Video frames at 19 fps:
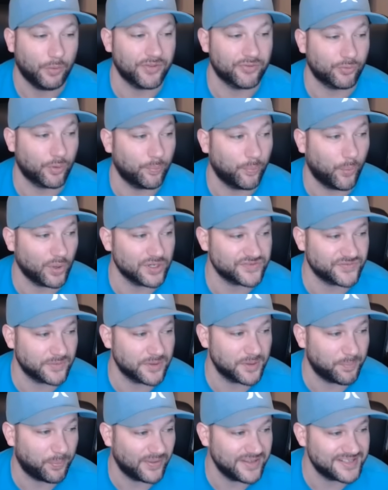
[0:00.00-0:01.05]
with reports from
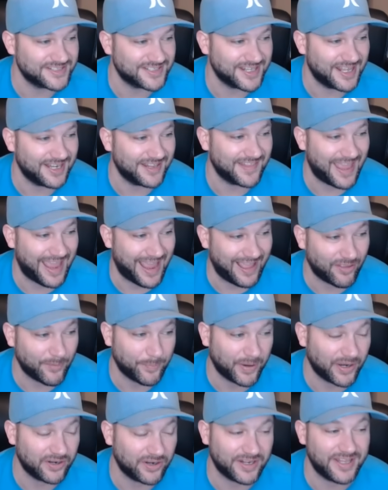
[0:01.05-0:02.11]
the police stating that
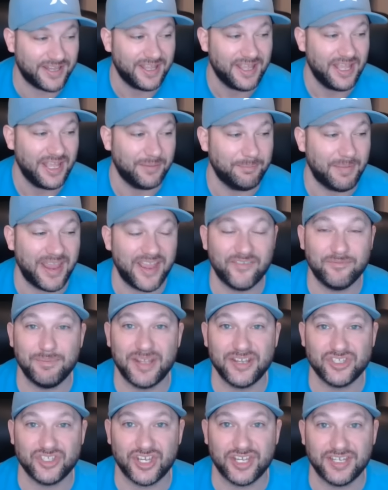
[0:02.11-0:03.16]
Alaperte may have
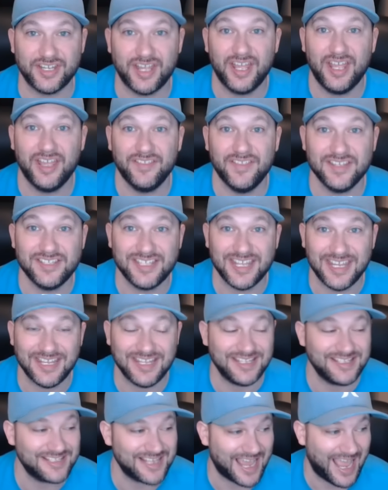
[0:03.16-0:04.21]
mentioned the
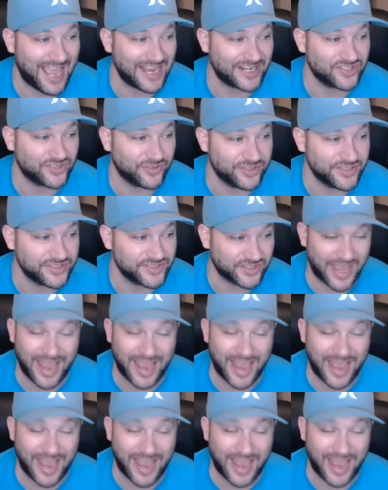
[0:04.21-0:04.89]
teen's actually,